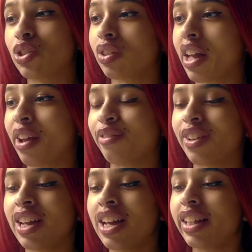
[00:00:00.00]
your life.
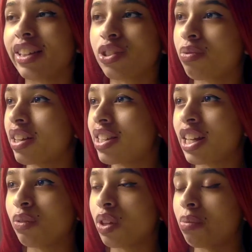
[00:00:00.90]
It doesn't
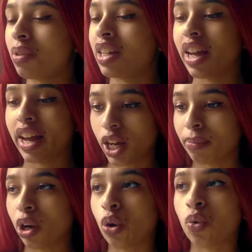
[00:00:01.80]
resonate with me. I got
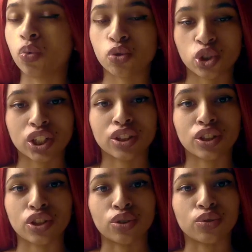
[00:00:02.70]
my own shit
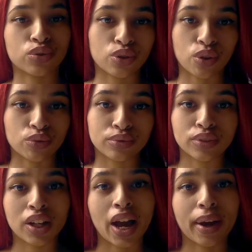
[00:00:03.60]
to do, so
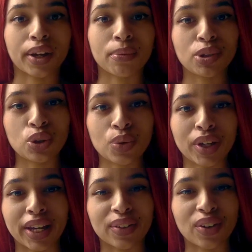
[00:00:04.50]
I'm going to be doing
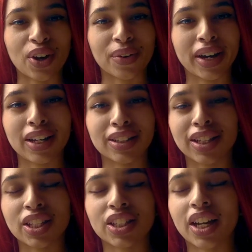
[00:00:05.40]
it. All right?
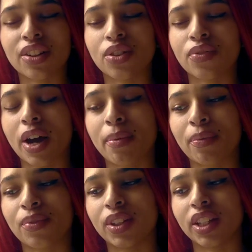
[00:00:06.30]
That's kind of the vibe I'm
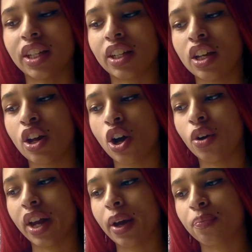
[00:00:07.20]
feeling.
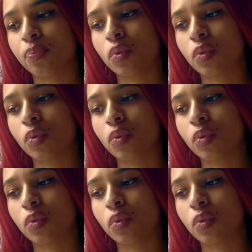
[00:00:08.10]
Okay.